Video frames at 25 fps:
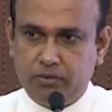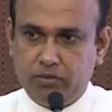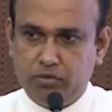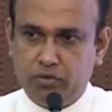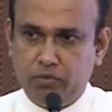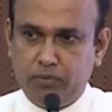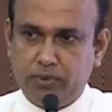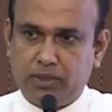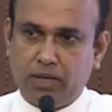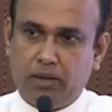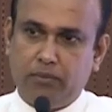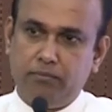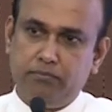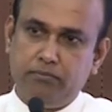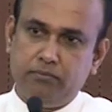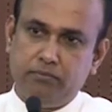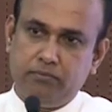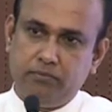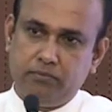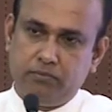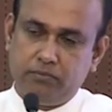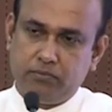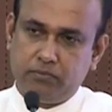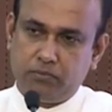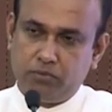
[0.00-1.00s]
We
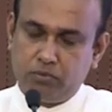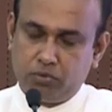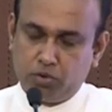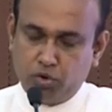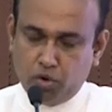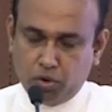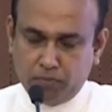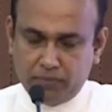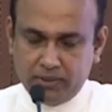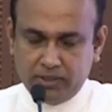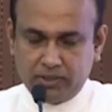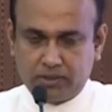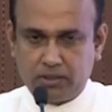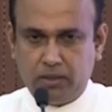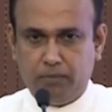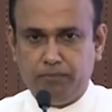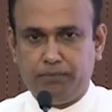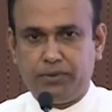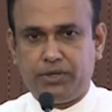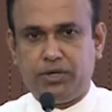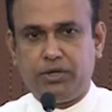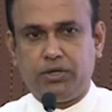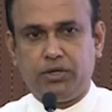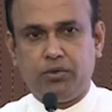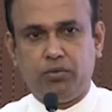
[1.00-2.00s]
become globally
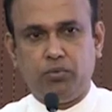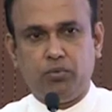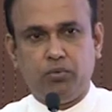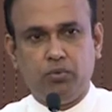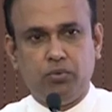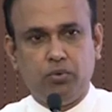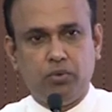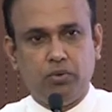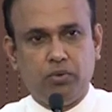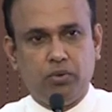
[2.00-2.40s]
competitive,